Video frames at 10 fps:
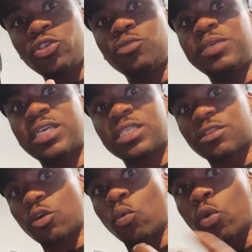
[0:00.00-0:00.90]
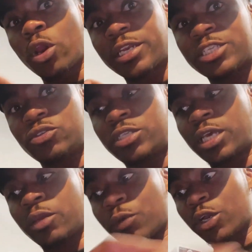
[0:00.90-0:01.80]
you because of the work that you've
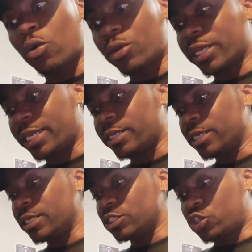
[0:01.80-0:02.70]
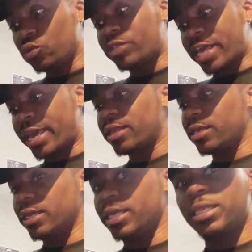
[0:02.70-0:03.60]
done. And we're going to get to that
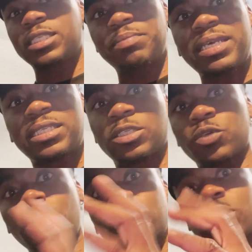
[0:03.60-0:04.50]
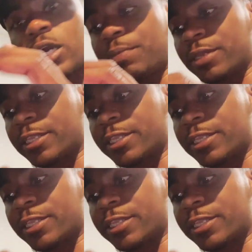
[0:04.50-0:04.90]
in this message. We're going to talk about